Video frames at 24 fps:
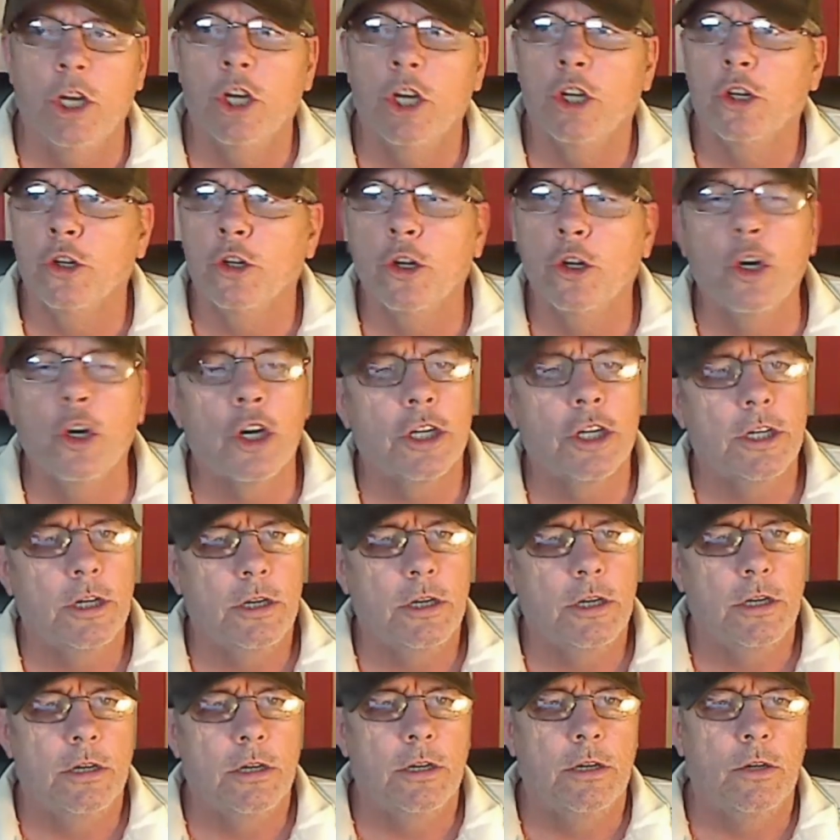Look
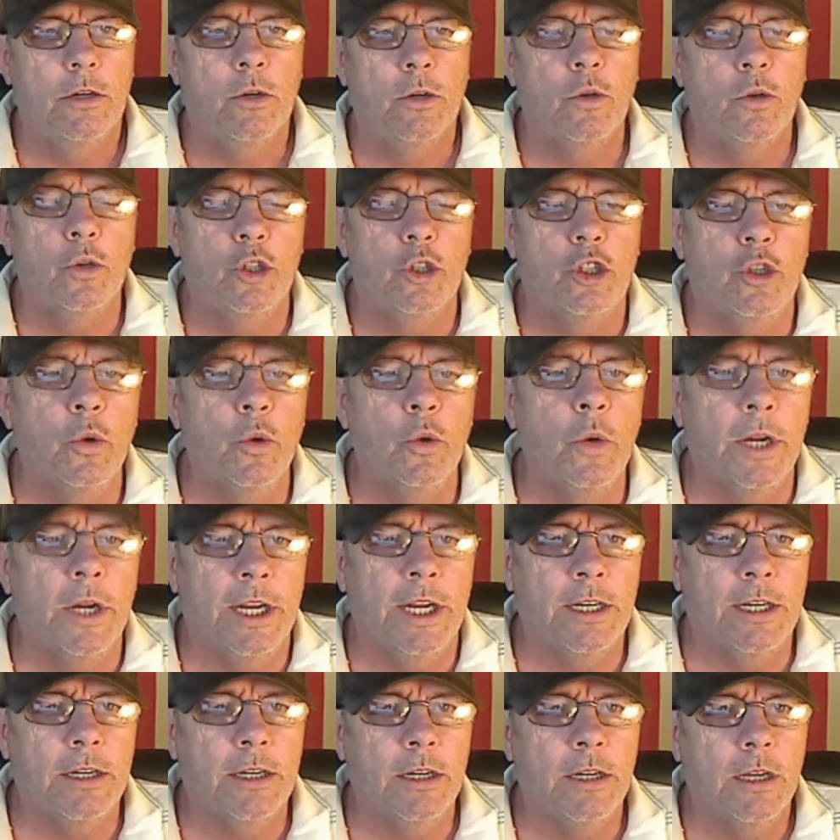who's
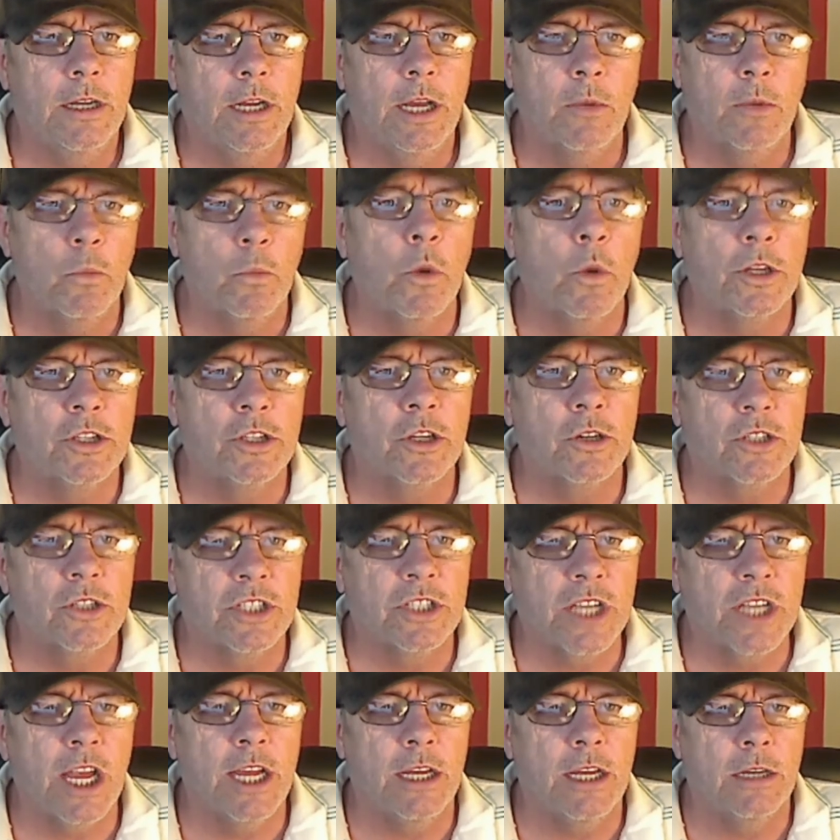doing and what they're
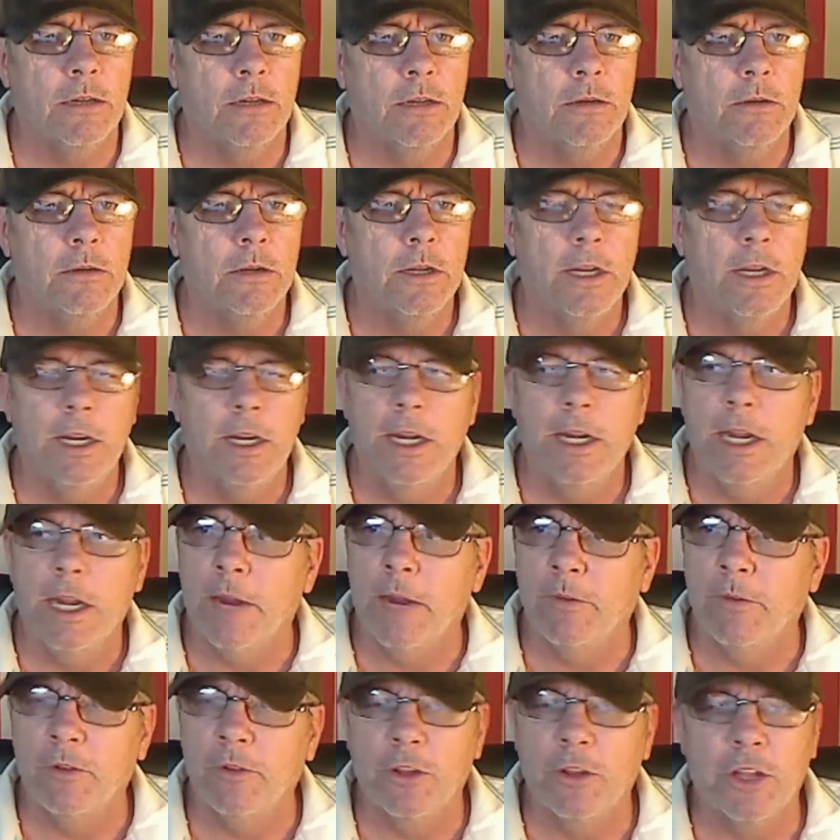saying.
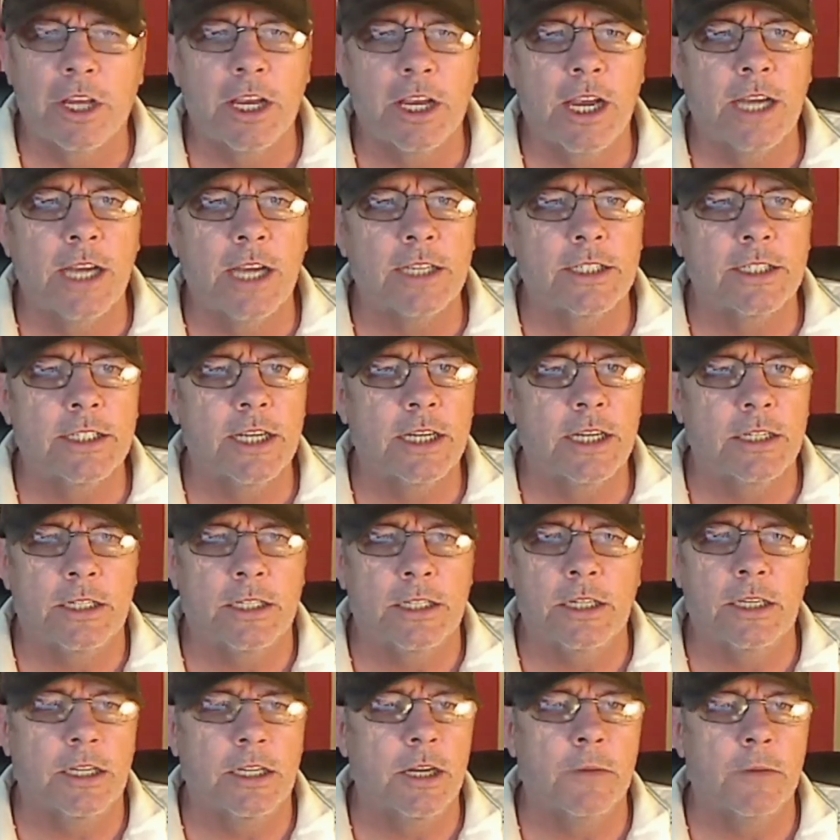Everything I said
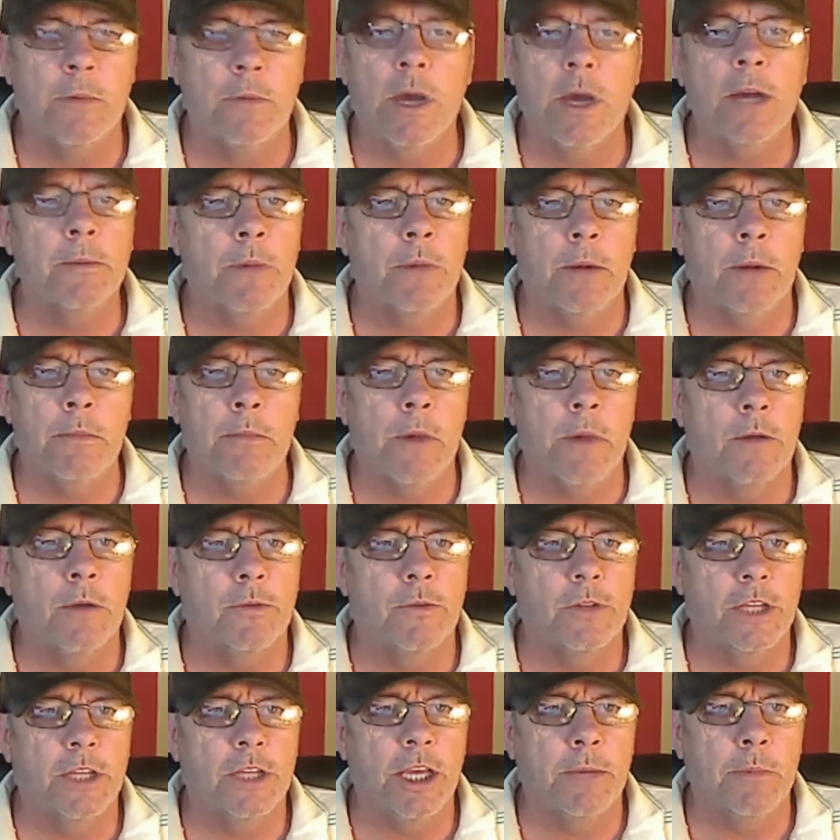didn't come out of my mouth.
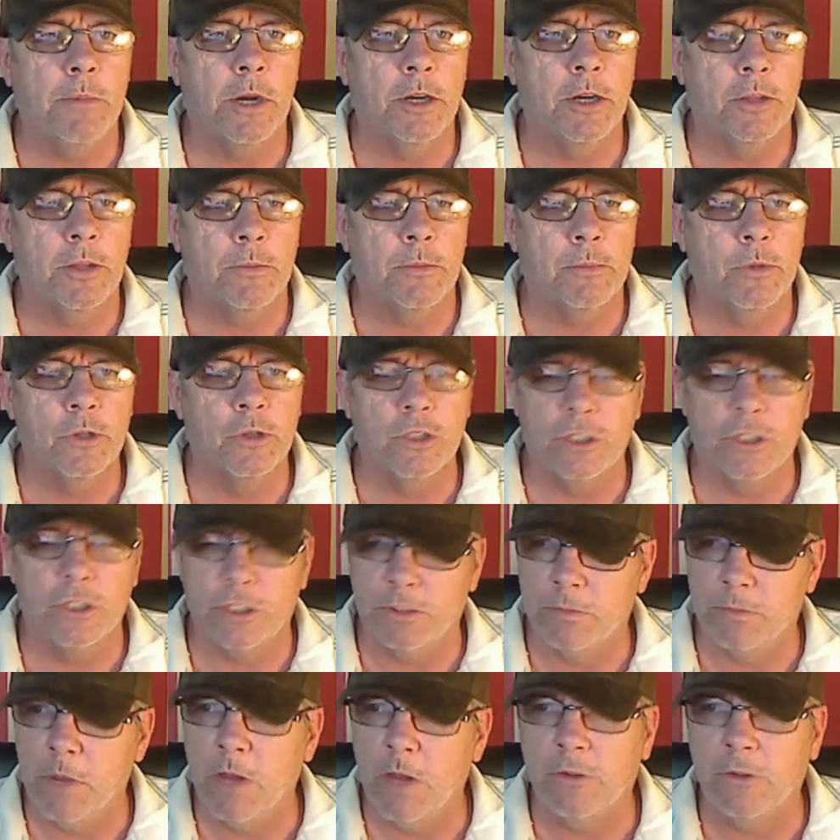It came out of the person's
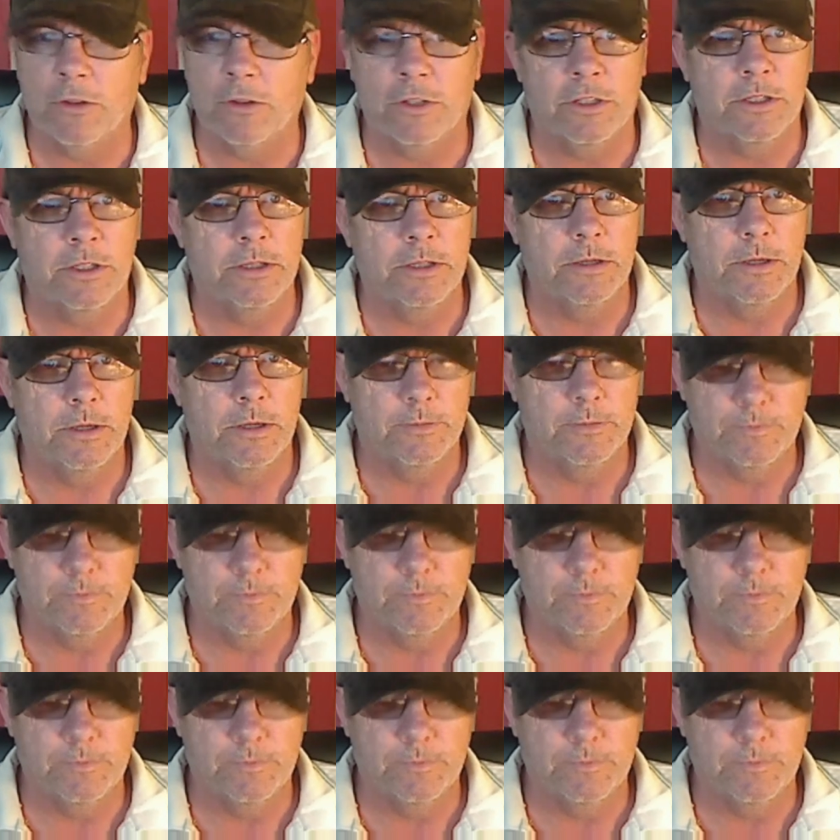mouth that's